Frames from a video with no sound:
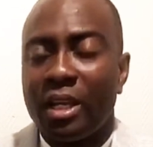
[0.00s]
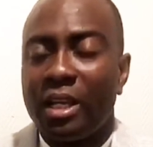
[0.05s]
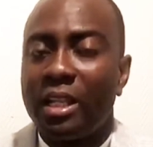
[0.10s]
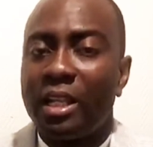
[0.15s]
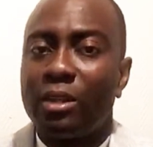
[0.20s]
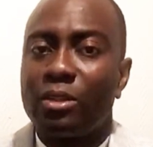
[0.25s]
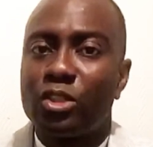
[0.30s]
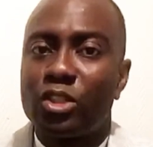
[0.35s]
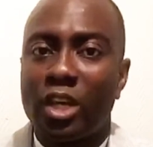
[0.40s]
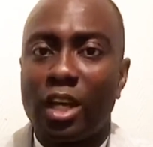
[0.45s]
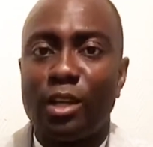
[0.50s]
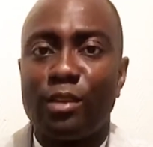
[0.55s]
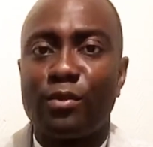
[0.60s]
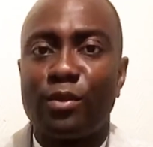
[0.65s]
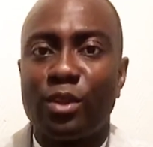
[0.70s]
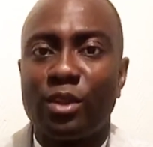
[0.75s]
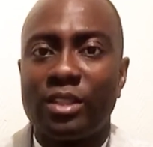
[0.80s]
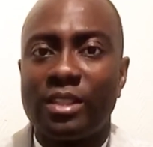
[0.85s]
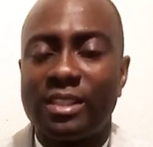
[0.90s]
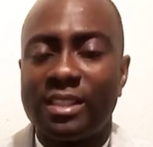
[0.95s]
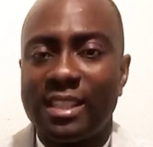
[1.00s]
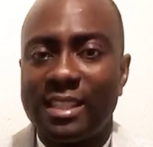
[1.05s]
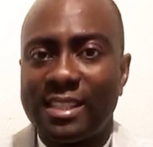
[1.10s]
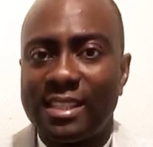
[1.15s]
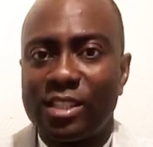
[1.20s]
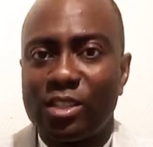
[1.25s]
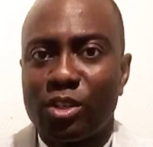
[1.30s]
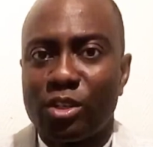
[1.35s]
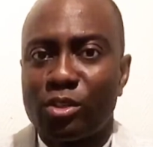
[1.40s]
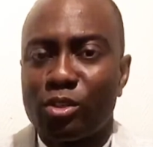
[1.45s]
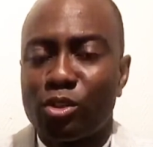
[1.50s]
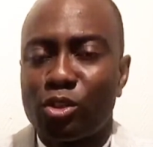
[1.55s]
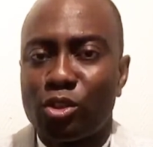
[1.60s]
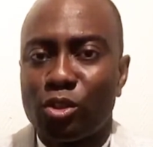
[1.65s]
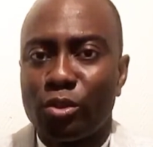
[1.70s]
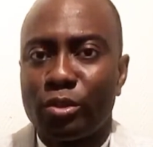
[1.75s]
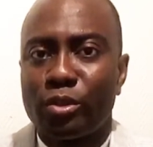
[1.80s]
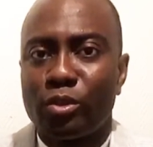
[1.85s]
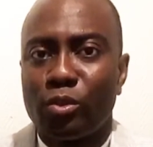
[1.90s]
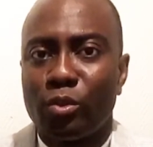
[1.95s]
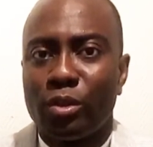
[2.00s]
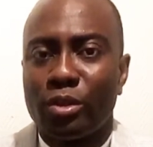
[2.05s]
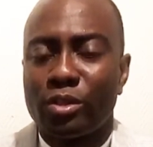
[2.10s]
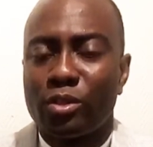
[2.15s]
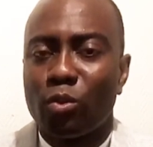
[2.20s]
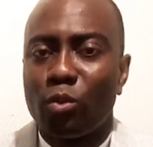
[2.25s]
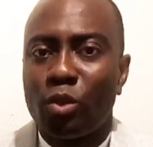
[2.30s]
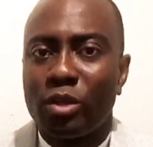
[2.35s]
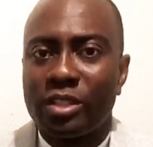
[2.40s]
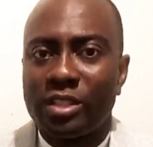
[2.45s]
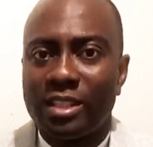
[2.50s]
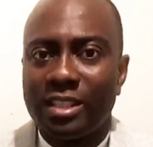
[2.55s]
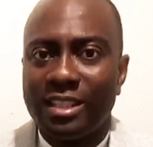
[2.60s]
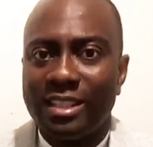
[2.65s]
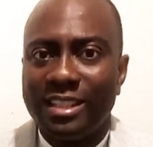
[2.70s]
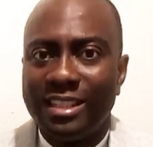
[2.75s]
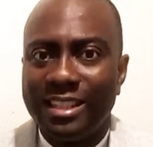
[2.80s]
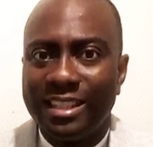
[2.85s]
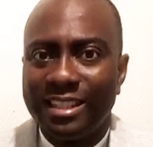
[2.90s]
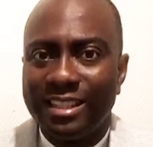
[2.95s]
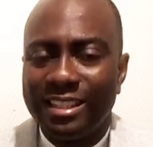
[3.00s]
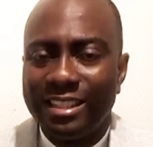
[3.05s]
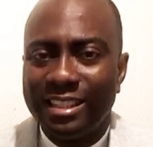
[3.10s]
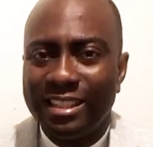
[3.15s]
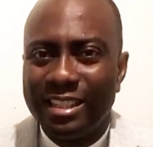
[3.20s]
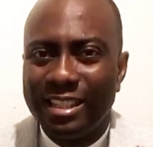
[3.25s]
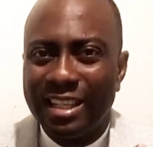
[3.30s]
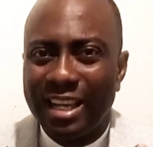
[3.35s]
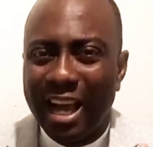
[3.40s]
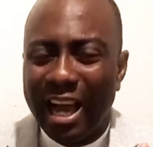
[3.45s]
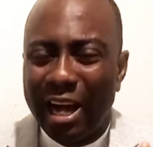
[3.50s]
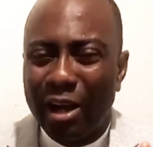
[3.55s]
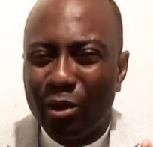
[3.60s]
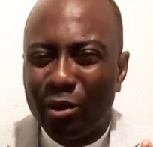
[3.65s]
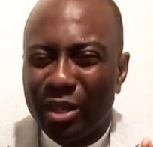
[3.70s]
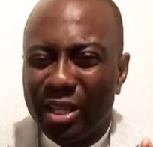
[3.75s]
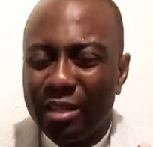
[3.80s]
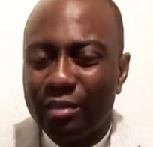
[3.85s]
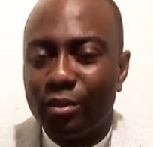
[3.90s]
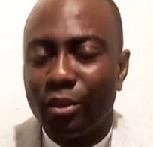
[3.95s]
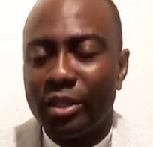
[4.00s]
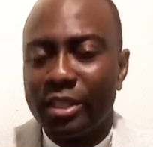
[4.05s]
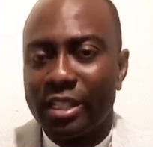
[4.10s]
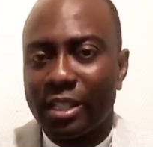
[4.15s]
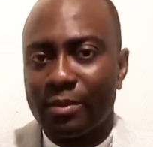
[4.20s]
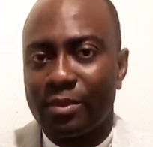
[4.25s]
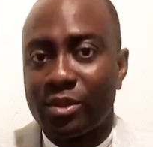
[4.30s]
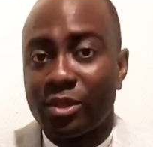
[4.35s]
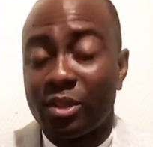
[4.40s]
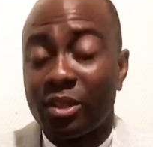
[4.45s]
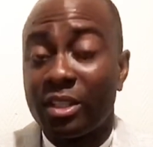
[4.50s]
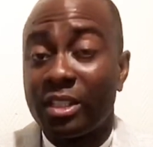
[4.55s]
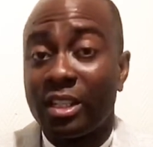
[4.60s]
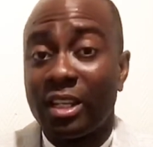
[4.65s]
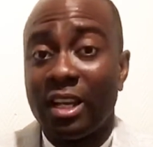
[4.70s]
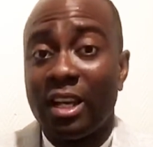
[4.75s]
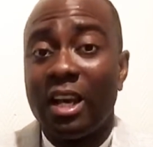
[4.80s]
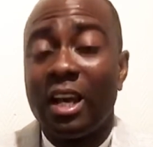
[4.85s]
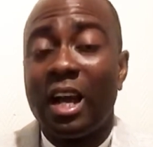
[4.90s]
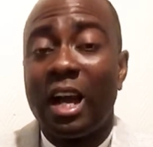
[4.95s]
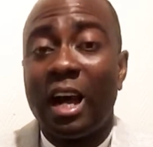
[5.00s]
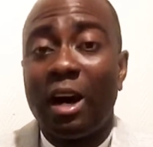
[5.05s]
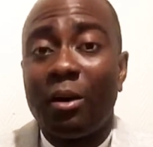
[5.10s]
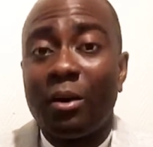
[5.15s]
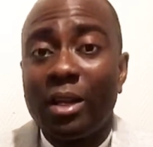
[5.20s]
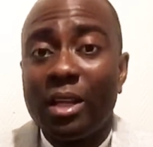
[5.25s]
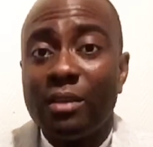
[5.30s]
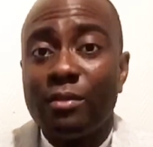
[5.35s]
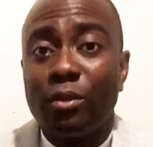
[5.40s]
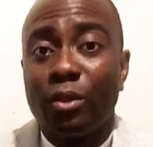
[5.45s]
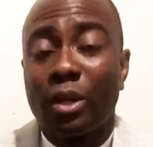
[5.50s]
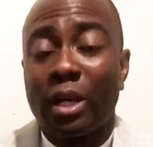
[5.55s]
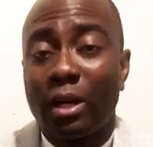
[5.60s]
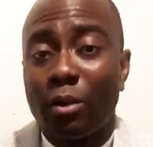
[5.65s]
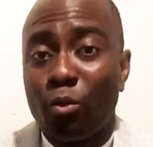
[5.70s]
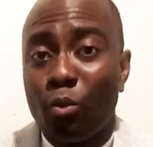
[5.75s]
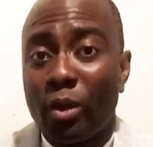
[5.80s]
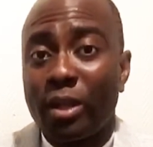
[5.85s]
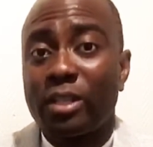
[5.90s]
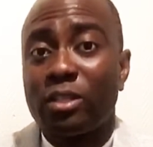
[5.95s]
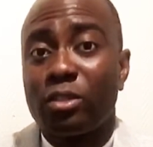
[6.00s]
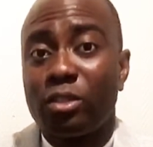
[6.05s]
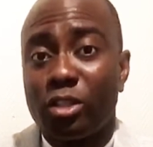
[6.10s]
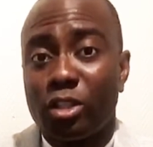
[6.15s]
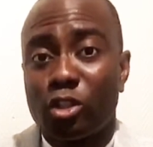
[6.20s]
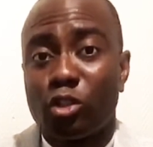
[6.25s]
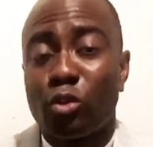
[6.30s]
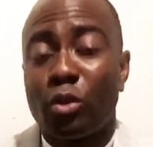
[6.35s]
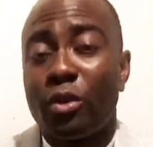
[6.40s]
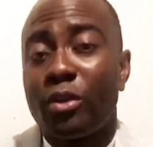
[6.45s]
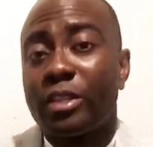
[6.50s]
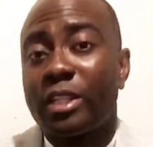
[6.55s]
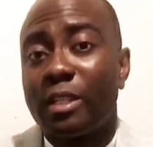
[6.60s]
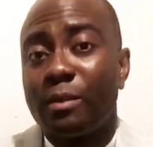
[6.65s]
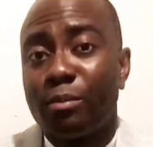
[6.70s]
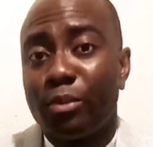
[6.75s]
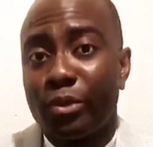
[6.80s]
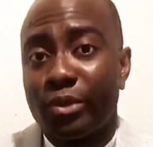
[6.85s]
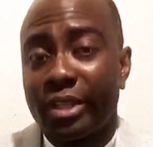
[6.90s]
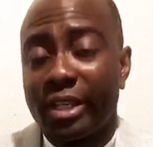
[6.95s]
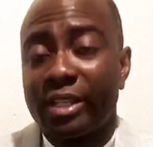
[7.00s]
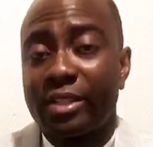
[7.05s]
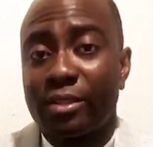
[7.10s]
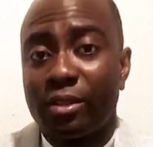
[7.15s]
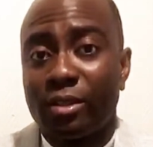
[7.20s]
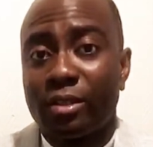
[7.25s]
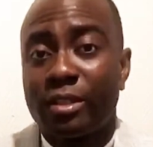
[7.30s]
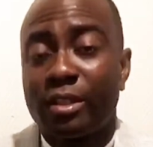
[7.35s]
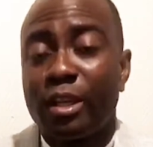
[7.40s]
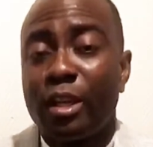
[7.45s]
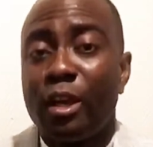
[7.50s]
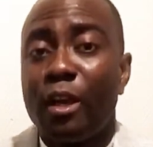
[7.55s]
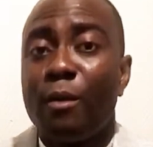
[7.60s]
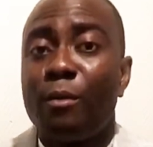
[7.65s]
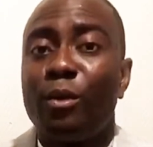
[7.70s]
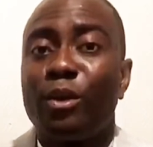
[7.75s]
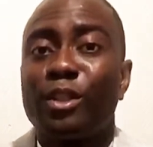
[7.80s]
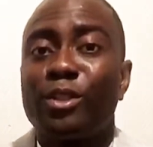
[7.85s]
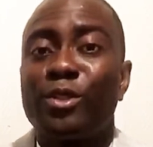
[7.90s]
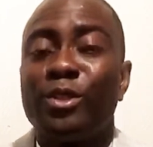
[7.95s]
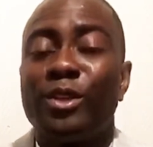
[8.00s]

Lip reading: Now, child of God, this is just to show to us how evil is absurd, how evil can want to destroy us and possess us, but to